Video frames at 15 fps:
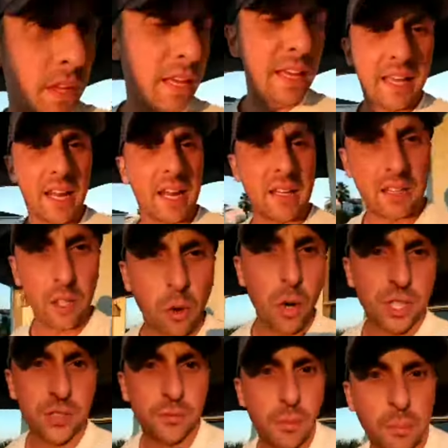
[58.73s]
uh,
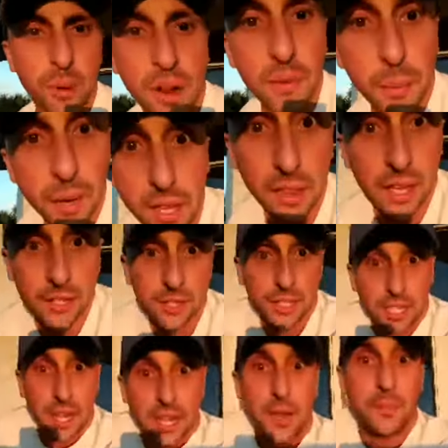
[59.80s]
question from private money lender
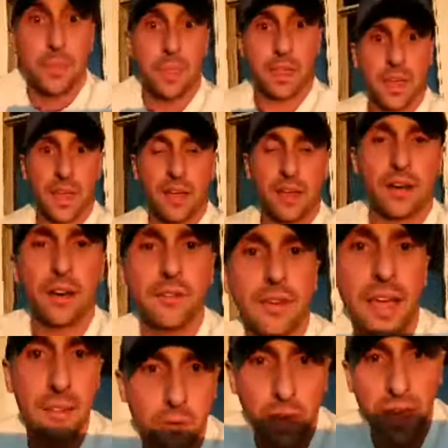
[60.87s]
today uh, of
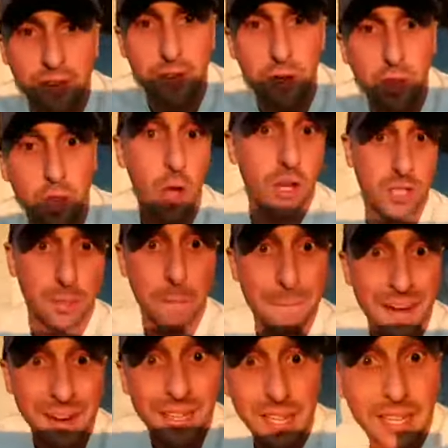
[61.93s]
have we ever lost
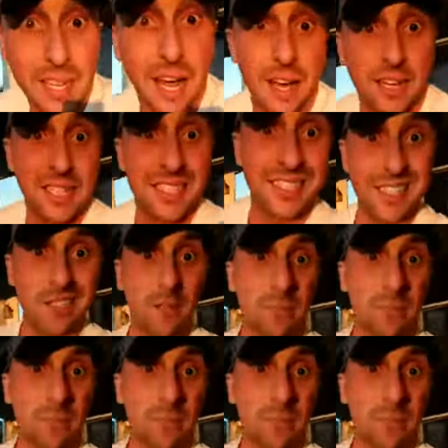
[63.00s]
money on a deal